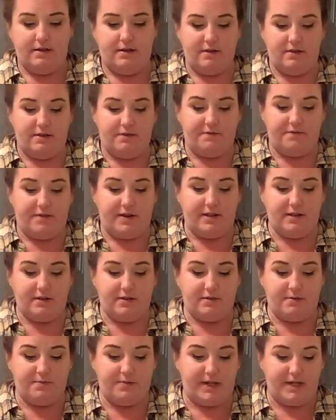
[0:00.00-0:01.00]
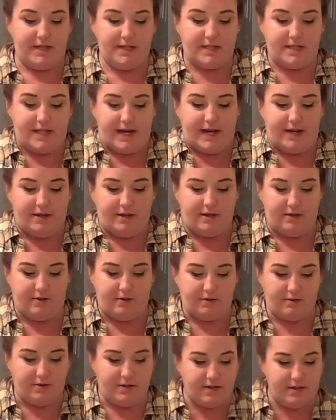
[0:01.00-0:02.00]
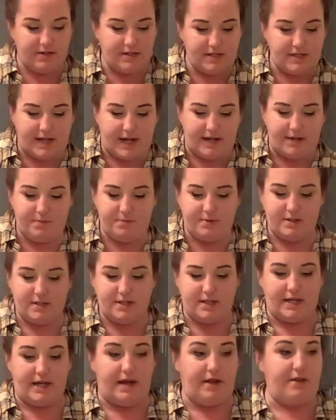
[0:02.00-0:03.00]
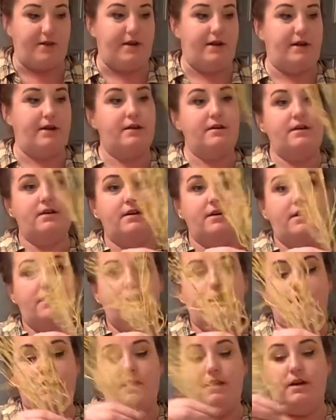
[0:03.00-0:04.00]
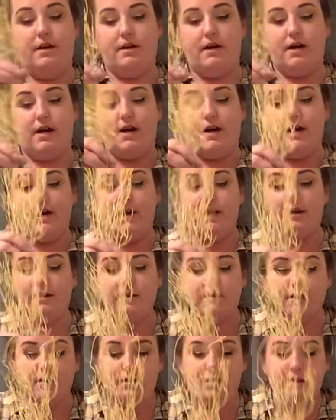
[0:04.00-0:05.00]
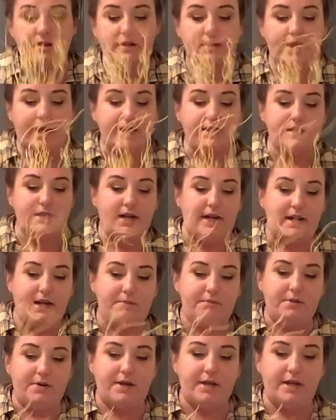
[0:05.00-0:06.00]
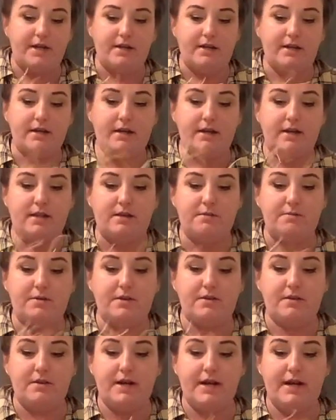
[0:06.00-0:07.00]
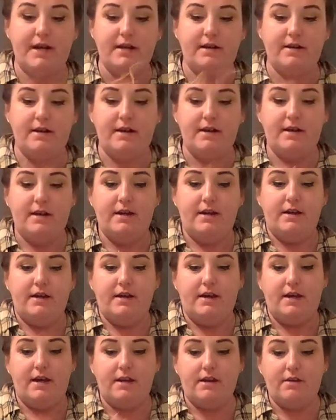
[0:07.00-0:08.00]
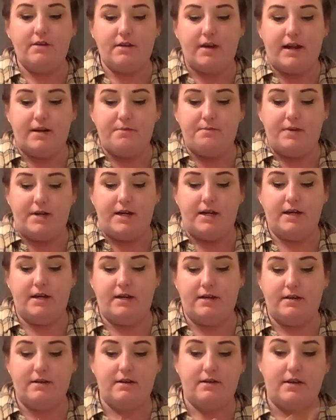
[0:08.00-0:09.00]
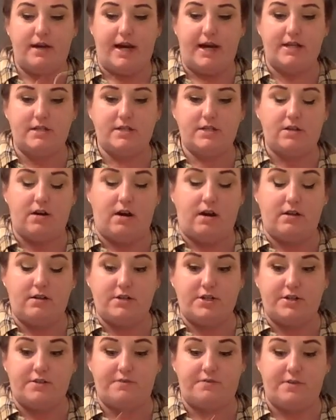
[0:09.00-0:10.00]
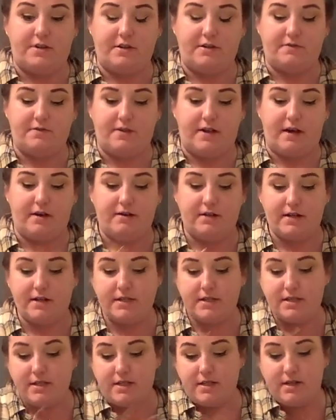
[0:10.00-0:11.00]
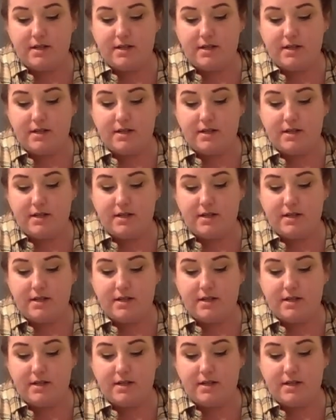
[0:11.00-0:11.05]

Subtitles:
the fun little piece that you decide to put together, I like to kind of put it in the middle there, and it'll kind of be as tall as your filler flowers.